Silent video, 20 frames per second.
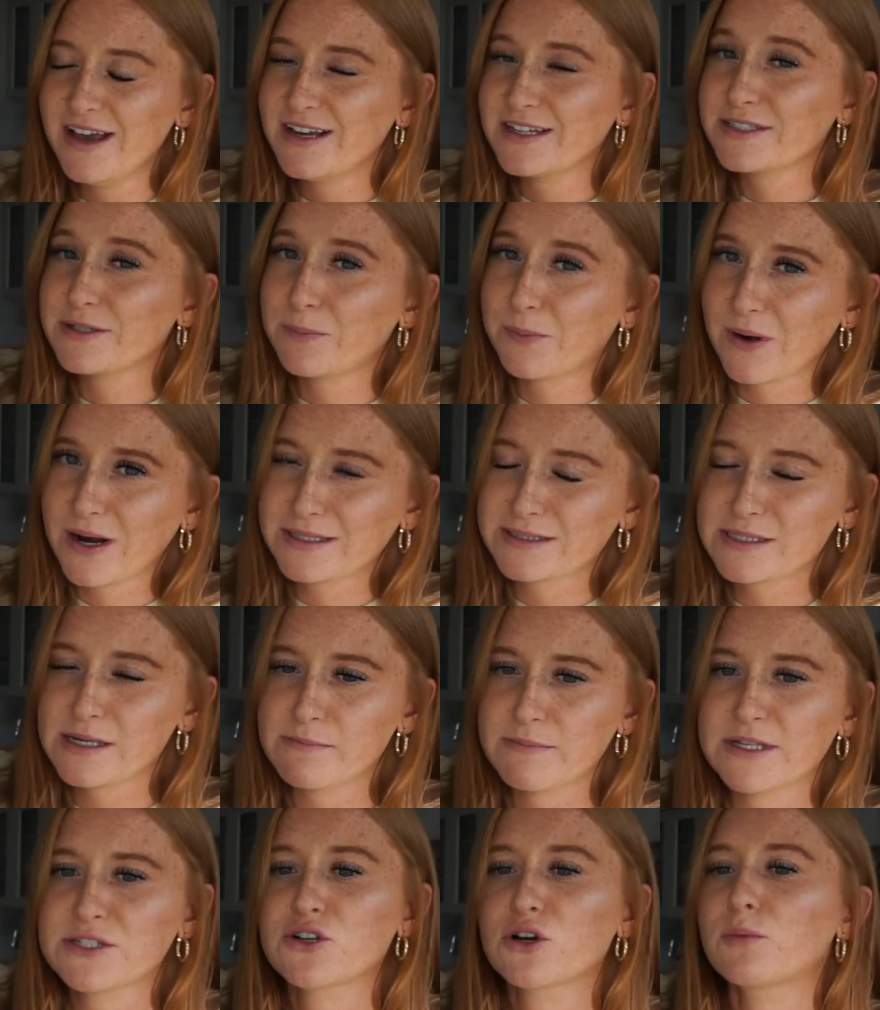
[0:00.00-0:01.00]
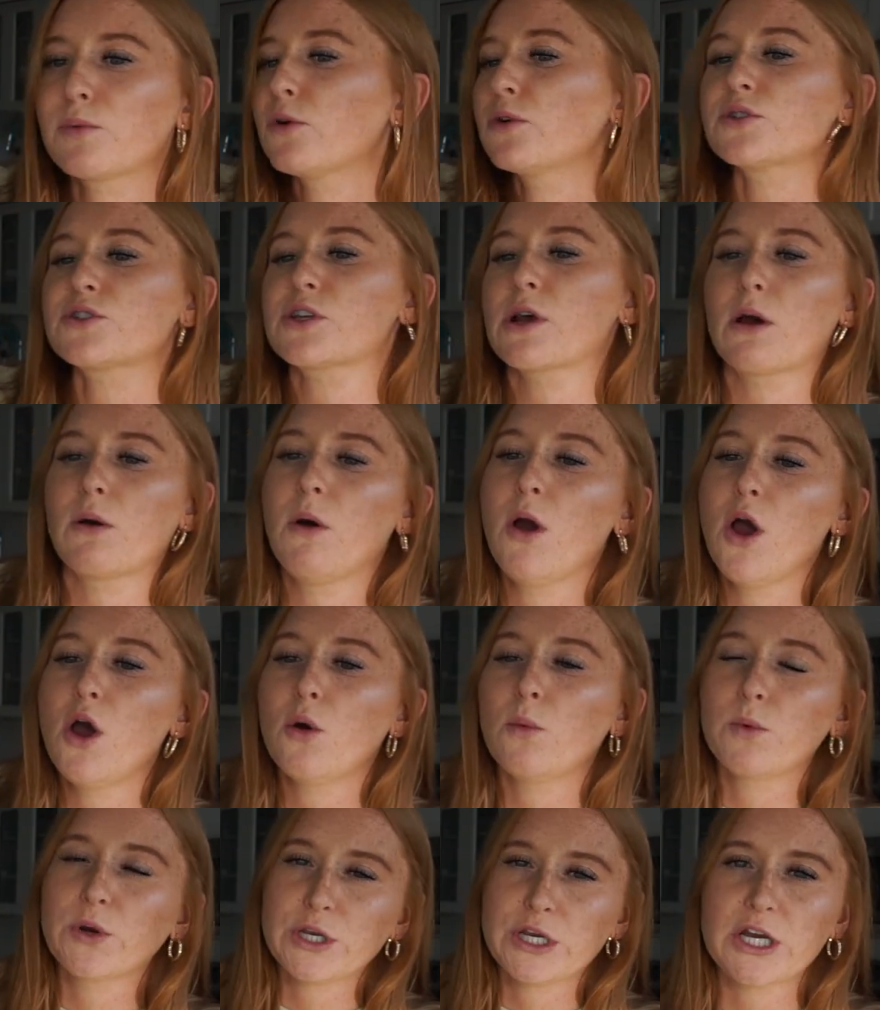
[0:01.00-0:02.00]
depressed and miserable. So
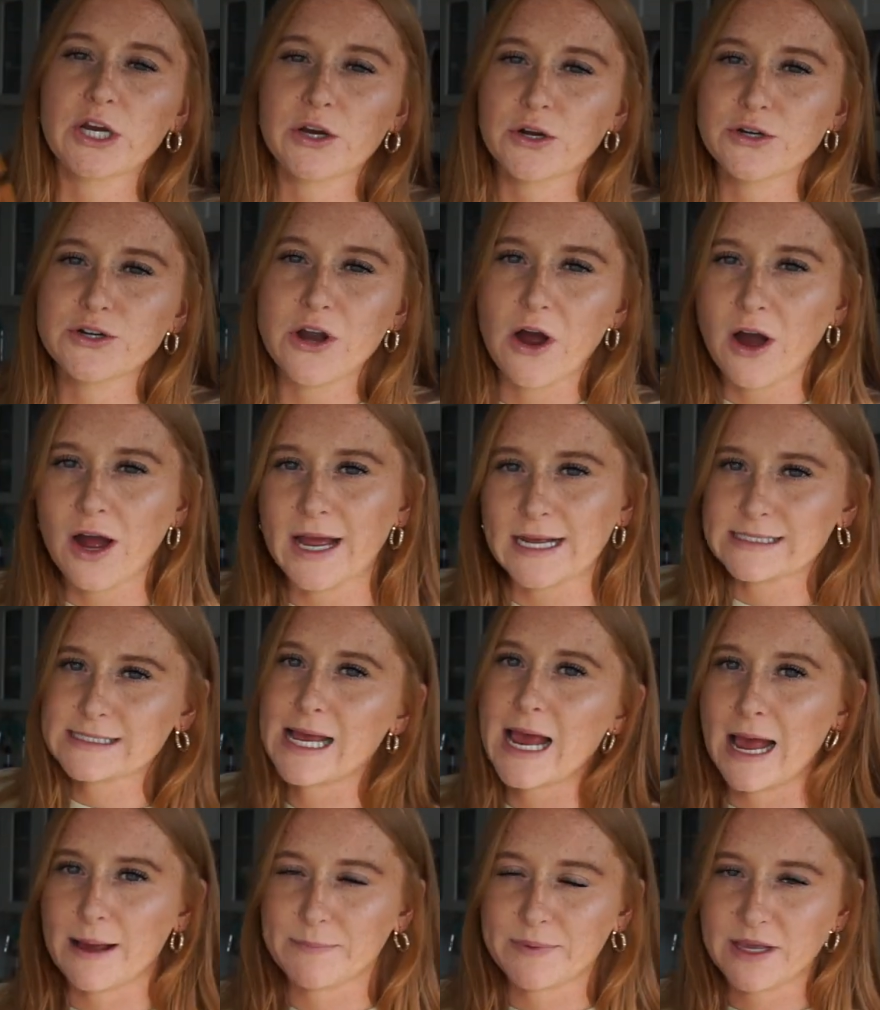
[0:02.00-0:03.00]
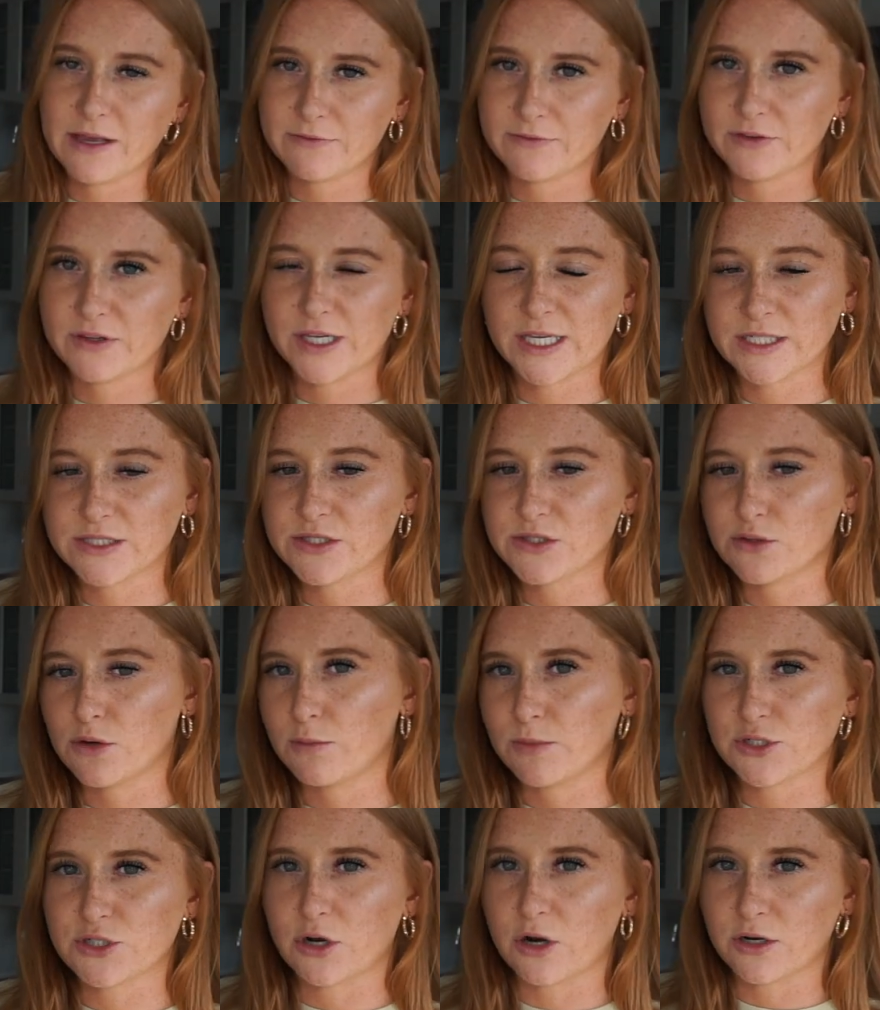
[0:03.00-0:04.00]
when you're not as happy, I feel like it's so
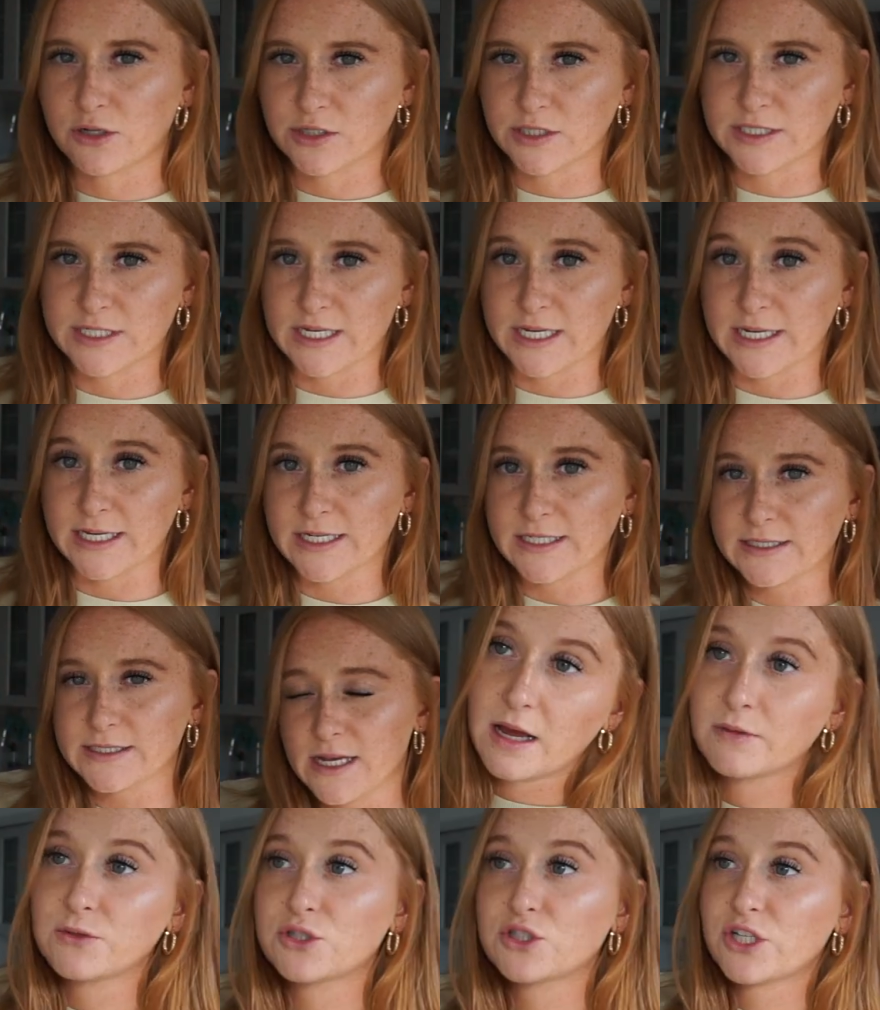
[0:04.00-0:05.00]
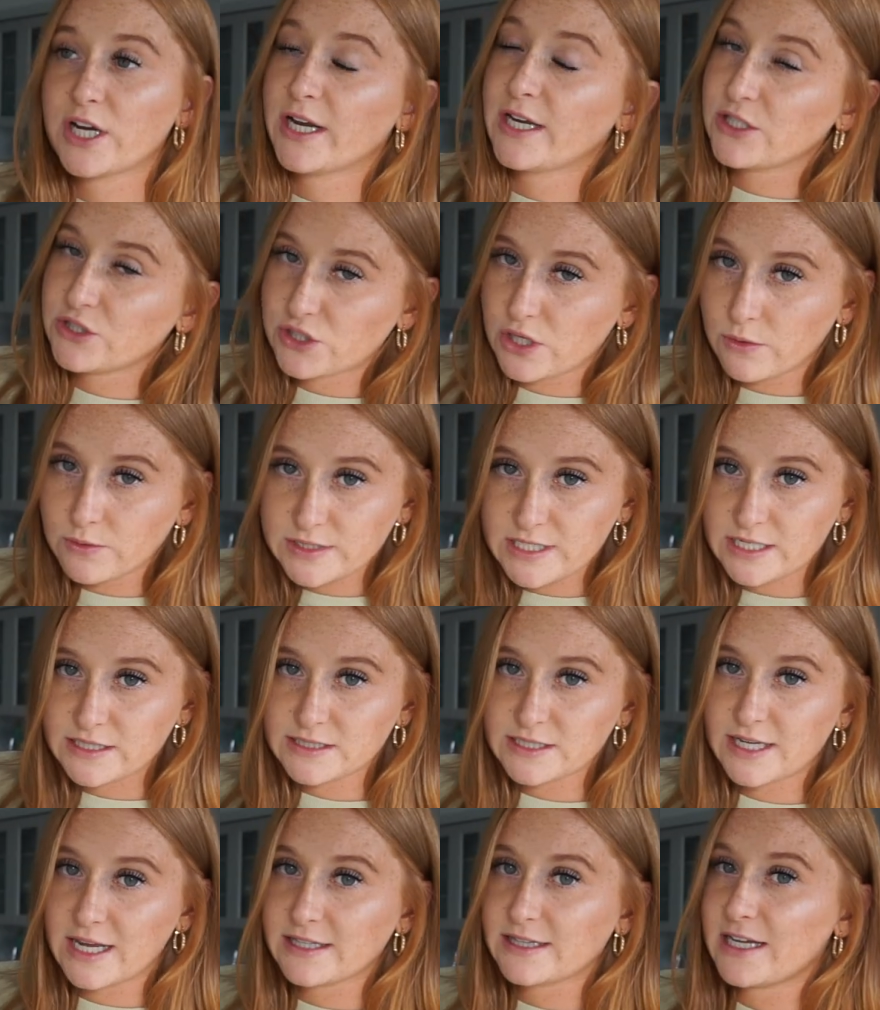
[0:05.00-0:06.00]
much harder to eat. I was training so
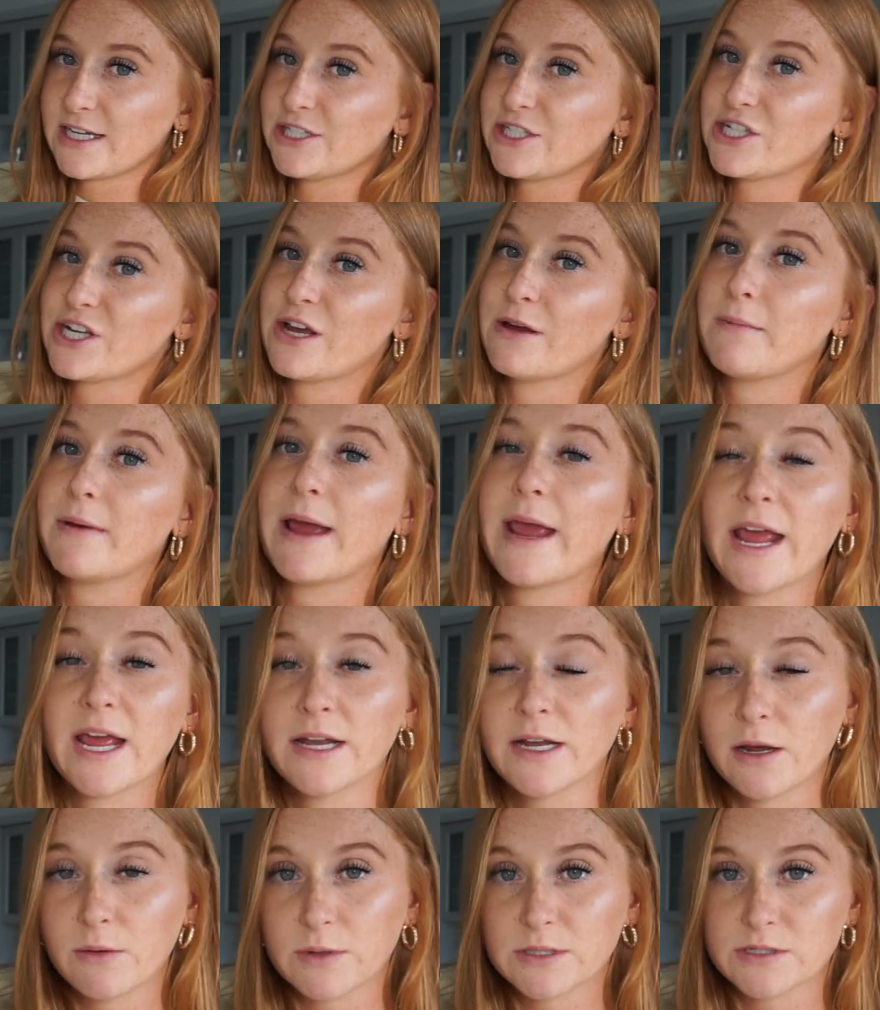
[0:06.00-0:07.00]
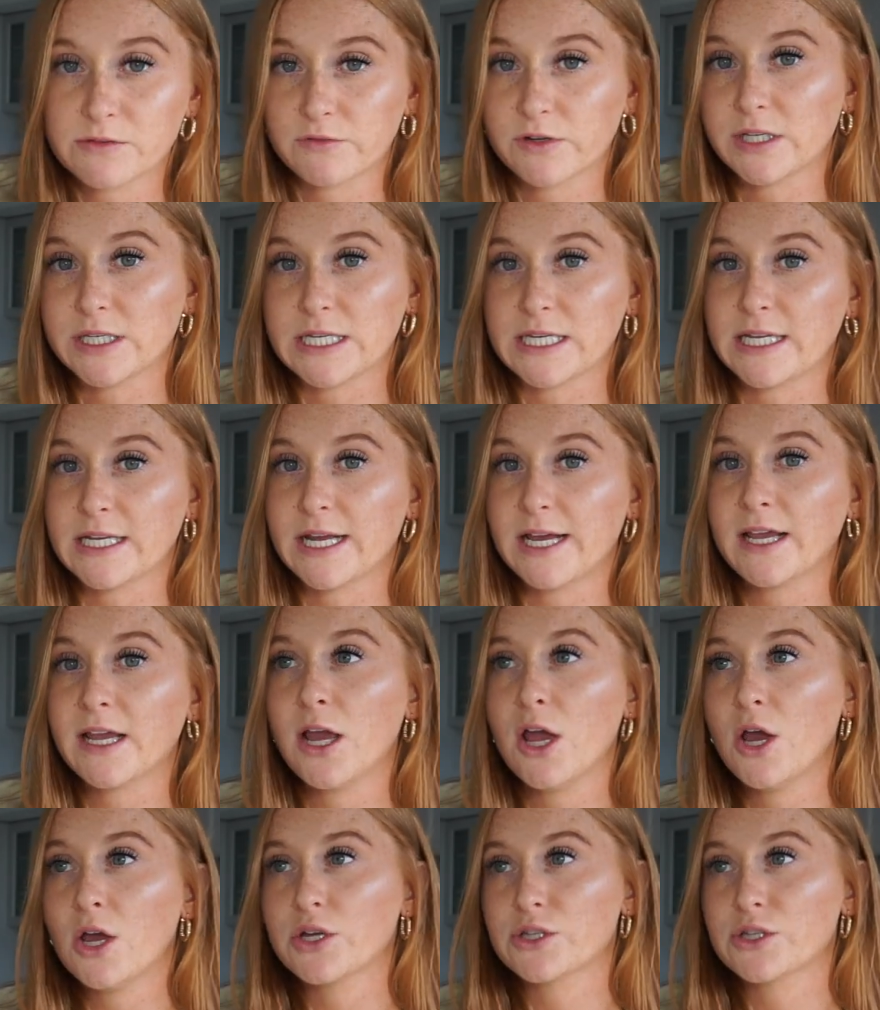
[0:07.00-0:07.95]
intensely at that gym and I wasn't really eating.